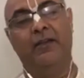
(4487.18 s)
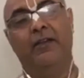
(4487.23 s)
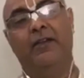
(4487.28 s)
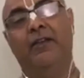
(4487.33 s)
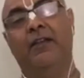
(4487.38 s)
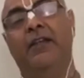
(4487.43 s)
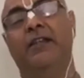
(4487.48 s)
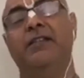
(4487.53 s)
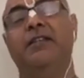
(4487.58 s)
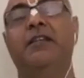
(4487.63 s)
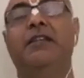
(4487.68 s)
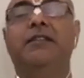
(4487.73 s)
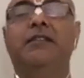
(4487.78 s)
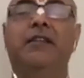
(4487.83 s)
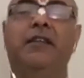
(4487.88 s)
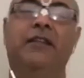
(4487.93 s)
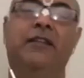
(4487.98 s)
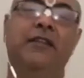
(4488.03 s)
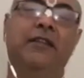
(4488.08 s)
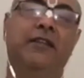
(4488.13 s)

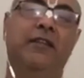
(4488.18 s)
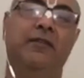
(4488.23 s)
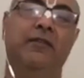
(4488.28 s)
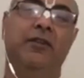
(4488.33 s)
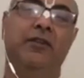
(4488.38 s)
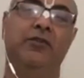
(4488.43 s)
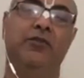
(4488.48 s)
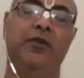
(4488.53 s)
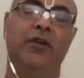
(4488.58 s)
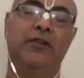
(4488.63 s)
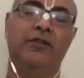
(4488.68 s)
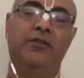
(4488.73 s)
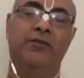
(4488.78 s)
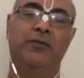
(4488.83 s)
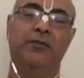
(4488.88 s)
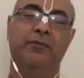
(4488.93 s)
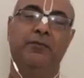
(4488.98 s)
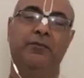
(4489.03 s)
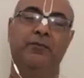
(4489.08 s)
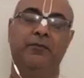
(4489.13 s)
Rakshishyati vishvasa,
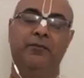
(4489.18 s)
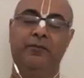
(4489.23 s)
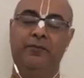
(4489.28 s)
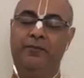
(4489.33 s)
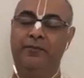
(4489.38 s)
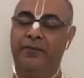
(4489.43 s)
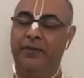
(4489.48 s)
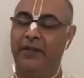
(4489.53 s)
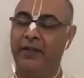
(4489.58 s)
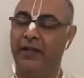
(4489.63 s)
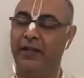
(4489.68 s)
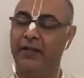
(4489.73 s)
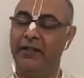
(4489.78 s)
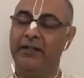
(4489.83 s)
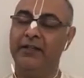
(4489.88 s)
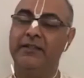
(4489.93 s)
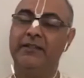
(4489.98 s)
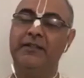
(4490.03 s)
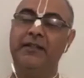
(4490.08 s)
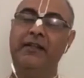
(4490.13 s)

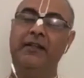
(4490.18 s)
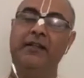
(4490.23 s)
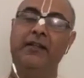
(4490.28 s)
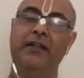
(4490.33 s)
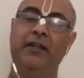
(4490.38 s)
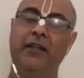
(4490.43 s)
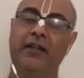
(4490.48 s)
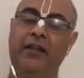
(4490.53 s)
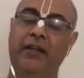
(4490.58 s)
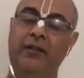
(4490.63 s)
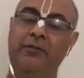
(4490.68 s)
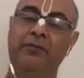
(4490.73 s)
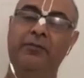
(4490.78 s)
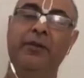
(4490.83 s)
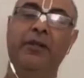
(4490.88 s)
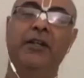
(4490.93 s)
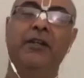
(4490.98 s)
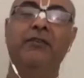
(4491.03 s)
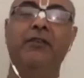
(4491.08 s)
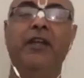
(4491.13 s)
understanding and
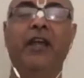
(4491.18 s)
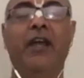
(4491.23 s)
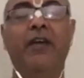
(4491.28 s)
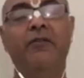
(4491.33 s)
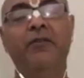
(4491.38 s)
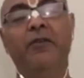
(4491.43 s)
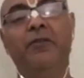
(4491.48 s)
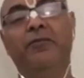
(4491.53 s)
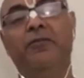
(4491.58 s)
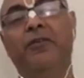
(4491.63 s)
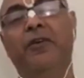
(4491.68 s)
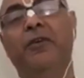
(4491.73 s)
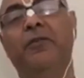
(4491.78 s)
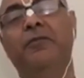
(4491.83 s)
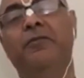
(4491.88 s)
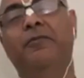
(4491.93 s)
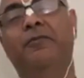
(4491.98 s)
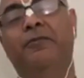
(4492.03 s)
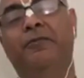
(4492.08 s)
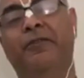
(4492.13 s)
believing, having
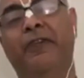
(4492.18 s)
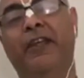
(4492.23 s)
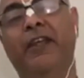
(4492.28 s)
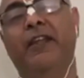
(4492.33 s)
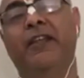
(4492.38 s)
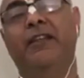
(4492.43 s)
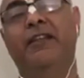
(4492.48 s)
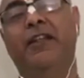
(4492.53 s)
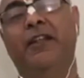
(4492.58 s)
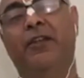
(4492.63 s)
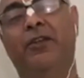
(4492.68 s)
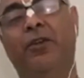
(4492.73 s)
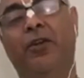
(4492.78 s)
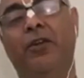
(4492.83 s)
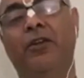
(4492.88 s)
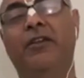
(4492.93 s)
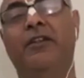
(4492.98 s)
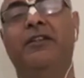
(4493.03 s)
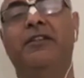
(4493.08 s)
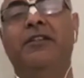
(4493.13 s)
firm faith that
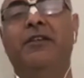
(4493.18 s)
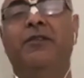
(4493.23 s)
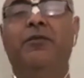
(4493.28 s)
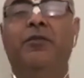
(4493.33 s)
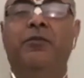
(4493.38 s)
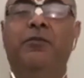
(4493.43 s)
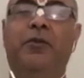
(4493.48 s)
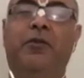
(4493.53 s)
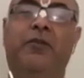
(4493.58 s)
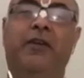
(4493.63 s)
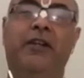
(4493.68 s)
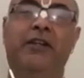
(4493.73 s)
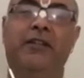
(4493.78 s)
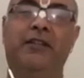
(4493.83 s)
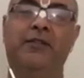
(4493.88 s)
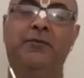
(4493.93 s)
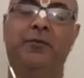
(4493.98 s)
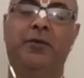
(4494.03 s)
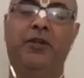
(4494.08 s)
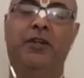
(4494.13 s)
Lord Krishna would provide
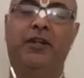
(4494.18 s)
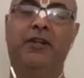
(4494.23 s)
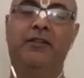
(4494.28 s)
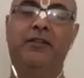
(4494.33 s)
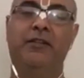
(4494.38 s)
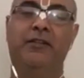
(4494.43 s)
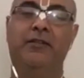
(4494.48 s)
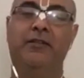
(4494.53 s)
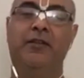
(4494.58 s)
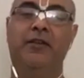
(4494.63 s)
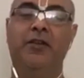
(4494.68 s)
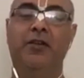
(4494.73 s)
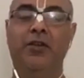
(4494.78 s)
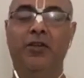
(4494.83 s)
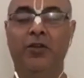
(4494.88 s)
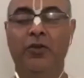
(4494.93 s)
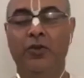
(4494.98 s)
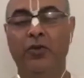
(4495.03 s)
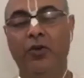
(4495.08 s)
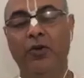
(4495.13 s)
us protection.
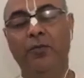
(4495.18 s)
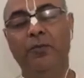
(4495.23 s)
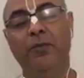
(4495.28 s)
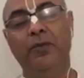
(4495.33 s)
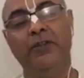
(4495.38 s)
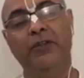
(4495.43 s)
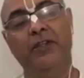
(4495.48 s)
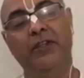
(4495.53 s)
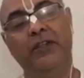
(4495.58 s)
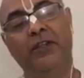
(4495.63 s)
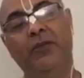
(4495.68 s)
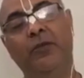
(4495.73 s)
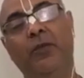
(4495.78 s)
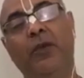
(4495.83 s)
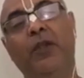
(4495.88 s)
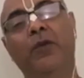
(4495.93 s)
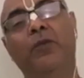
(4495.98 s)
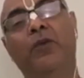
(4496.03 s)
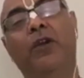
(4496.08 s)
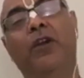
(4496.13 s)

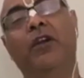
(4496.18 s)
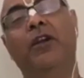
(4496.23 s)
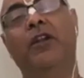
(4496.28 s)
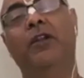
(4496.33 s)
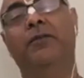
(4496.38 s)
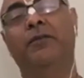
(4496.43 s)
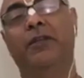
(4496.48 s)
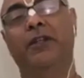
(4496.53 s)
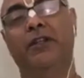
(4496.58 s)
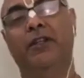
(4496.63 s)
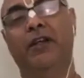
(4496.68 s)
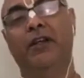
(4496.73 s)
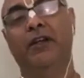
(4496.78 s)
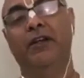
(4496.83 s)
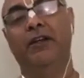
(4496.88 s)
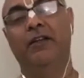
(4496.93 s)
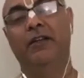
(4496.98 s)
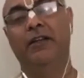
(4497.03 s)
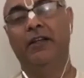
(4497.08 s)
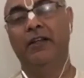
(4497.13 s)
Gopatitre varnam tatha,
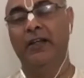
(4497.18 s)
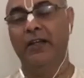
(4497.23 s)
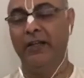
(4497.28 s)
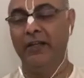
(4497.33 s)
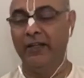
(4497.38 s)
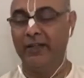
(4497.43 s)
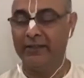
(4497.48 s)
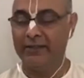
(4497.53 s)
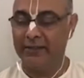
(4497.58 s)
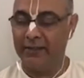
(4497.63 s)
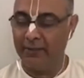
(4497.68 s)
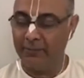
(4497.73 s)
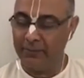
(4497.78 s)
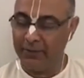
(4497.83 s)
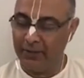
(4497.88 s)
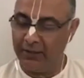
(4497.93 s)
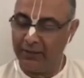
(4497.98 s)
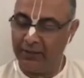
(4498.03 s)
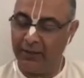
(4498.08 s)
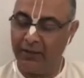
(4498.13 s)
and
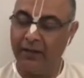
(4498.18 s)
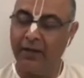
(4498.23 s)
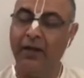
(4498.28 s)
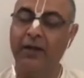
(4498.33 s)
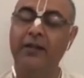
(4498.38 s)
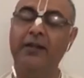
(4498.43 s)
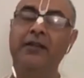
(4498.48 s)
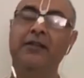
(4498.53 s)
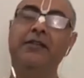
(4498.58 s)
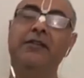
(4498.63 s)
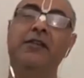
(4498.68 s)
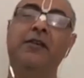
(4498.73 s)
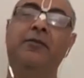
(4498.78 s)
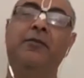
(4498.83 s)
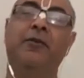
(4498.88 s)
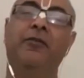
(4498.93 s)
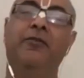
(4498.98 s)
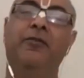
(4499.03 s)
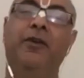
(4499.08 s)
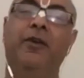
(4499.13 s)
accepting the guardianship
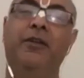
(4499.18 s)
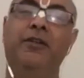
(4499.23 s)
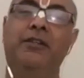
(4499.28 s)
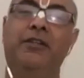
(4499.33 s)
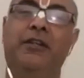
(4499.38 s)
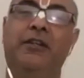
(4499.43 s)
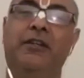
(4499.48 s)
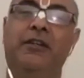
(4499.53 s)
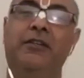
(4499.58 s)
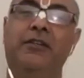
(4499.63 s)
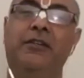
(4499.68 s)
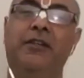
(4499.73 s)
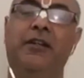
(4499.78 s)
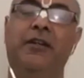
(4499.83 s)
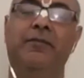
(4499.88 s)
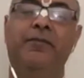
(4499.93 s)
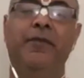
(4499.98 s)
of Lord Shri Krishna.